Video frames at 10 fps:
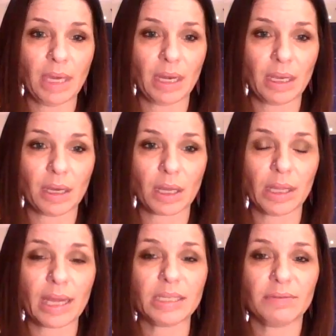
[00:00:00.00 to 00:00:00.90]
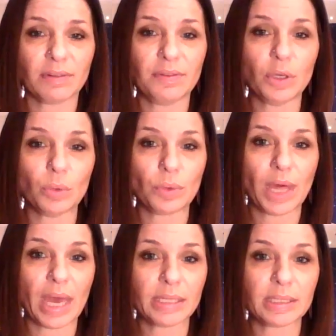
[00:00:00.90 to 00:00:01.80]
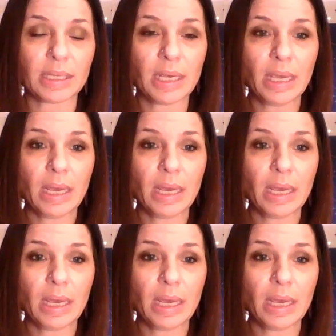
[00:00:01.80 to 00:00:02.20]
getting a collective of you that